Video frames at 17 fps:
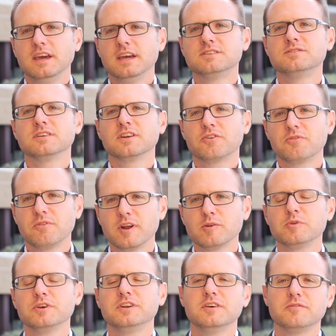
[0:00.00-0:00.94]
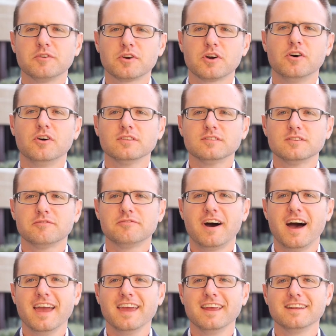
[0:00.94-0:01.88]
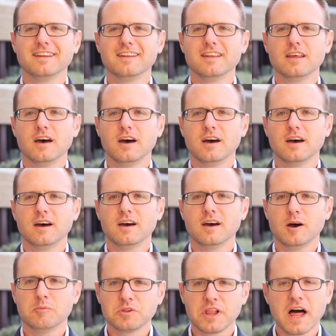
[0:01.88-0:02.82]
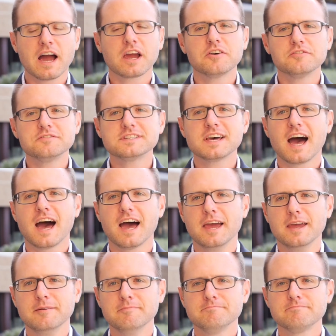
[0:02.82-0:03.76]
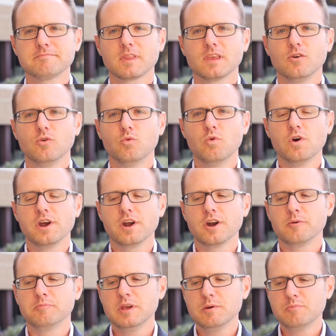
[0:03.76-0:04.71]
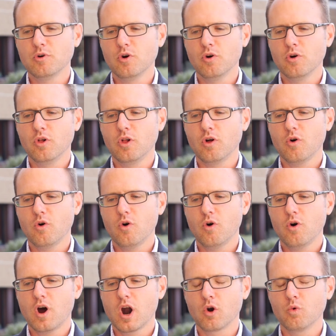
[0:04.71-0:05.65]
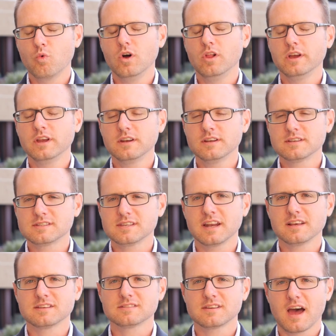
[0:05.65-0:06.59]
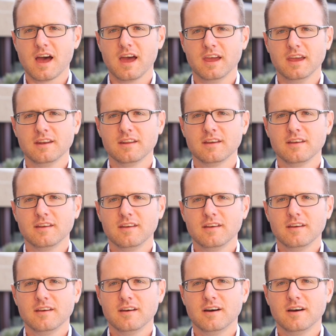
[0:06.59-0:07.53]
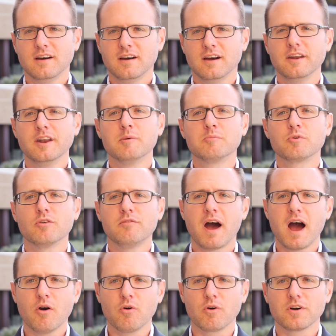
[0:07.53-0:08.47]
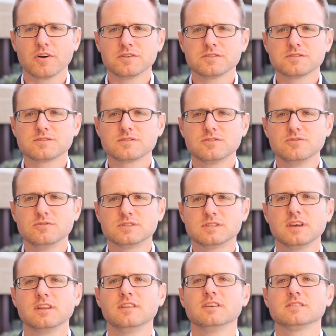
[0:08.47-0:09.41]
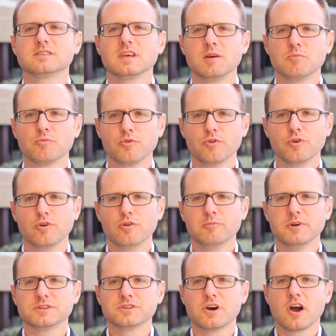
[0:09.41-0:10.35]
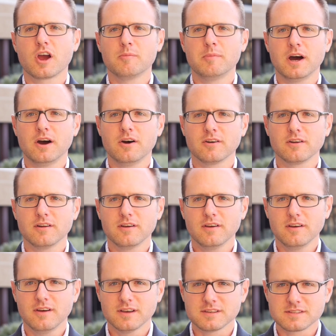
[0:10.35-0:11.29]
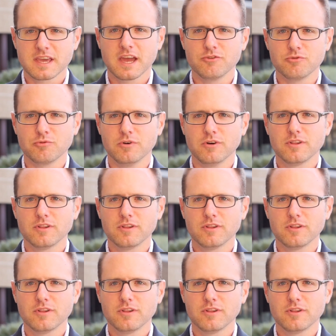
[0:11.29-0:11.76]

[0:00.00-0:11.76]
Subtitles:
It's incredibly difficult to find a block of time where people are willing to set aside a number of hours to sit in the same room and talk about a schedule.